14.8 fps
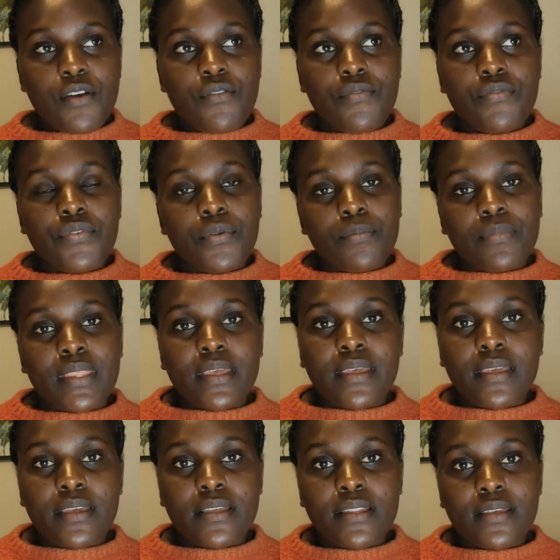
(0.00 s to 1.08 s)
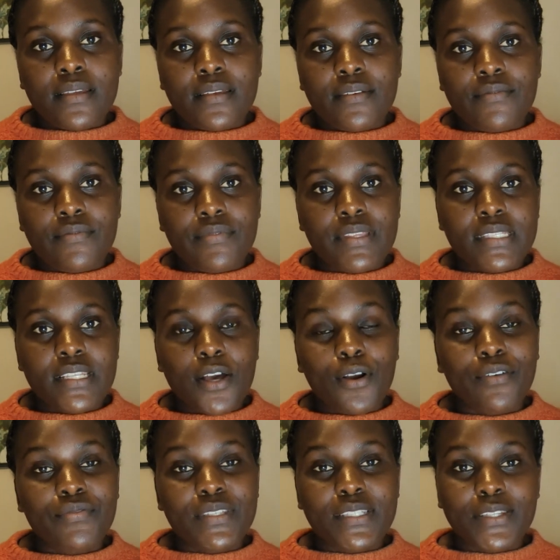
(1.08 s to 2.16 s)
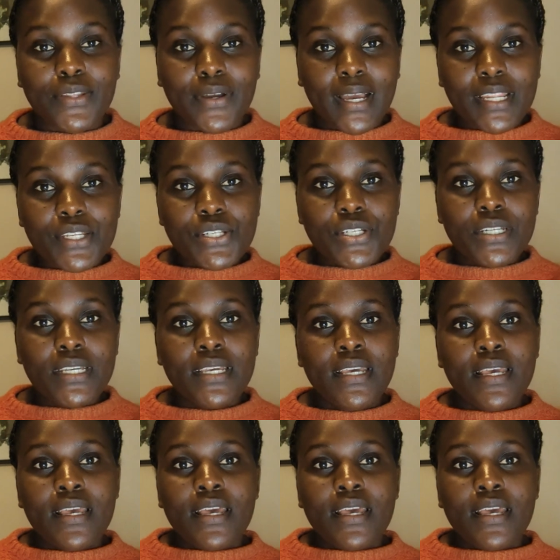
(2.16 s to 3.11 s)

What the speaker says: from the visa office in your country.